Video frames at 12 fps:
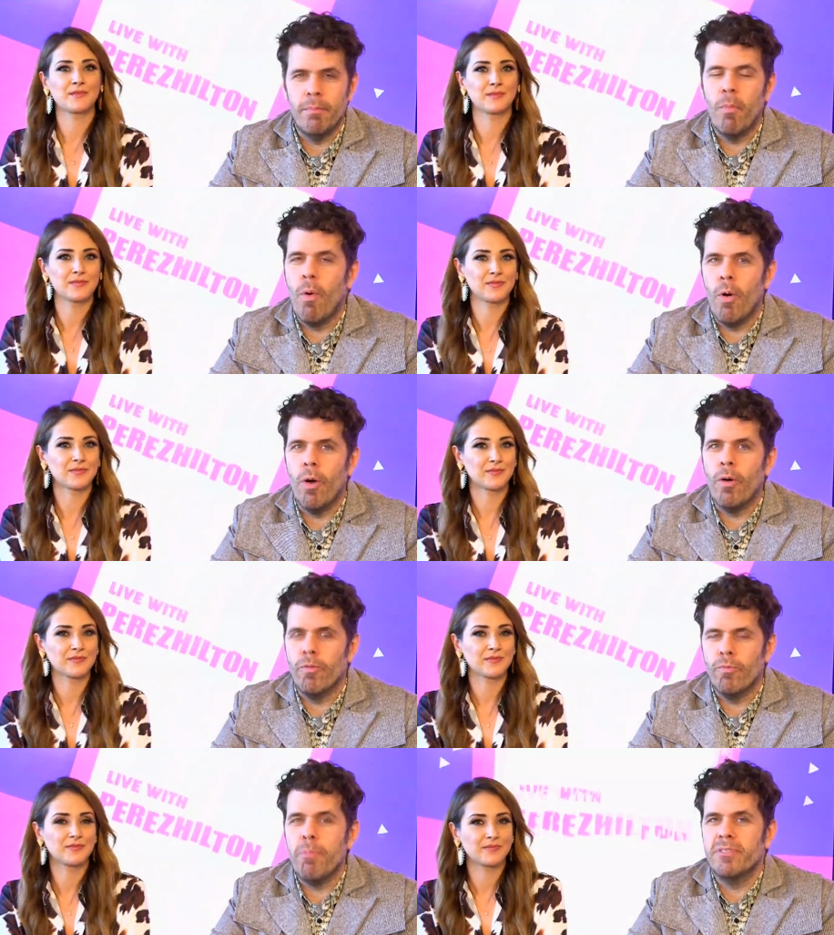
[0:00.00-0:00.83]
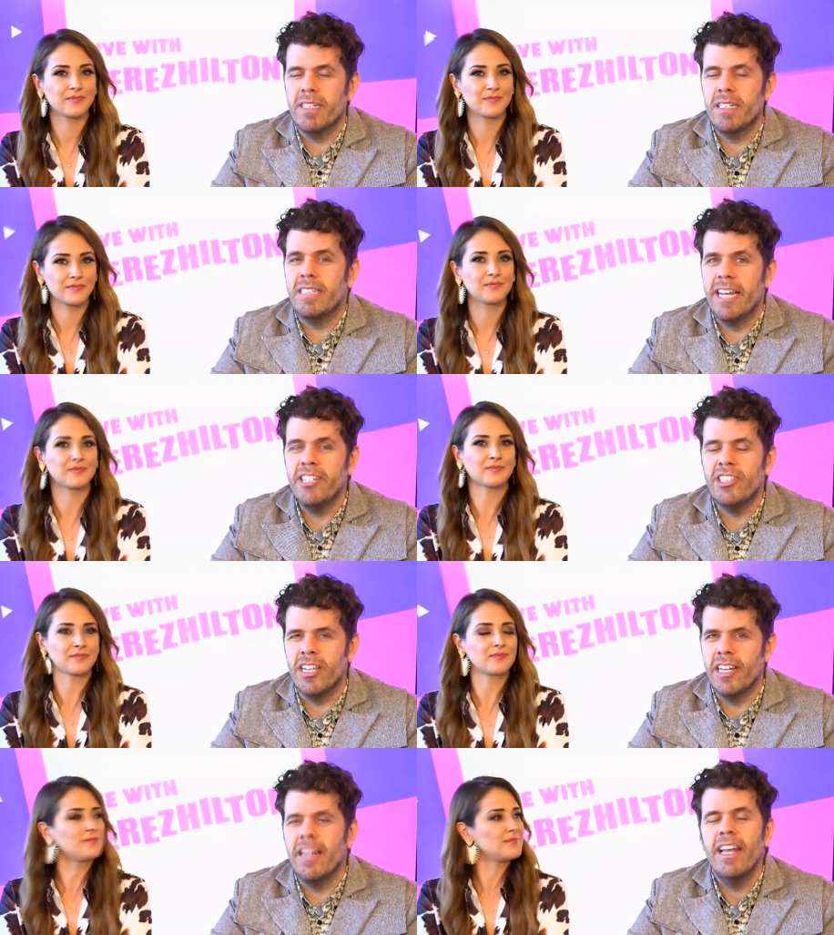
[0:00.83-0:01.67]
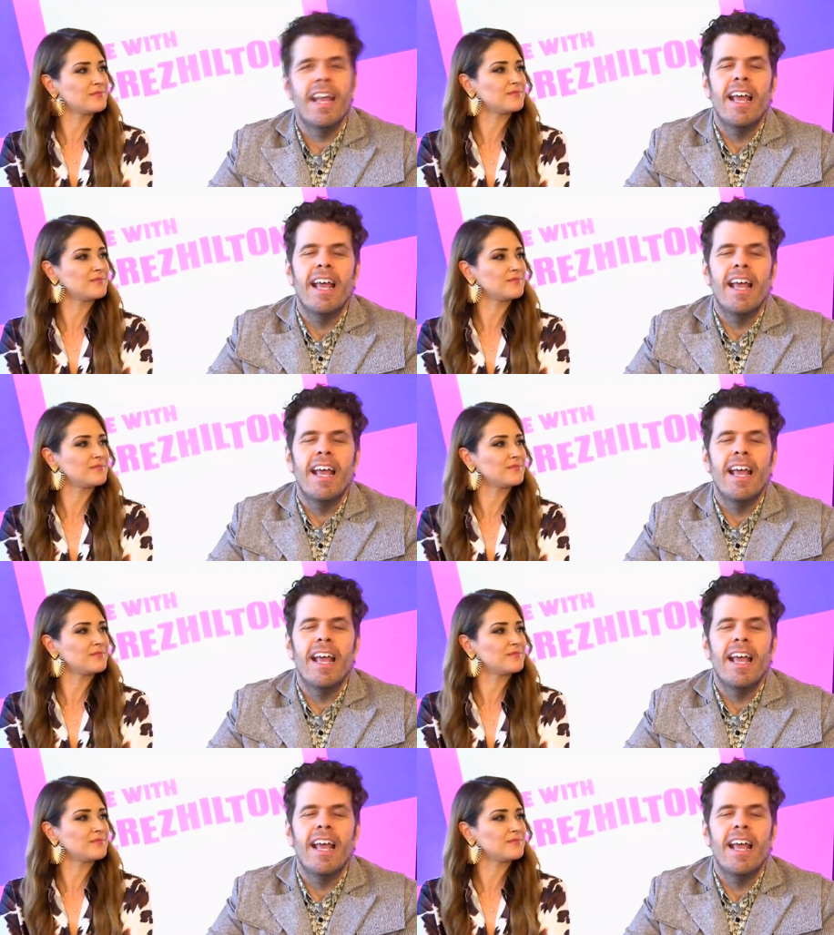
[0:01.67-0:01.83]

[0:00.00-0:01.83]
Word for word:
Speaker 1: some more representation.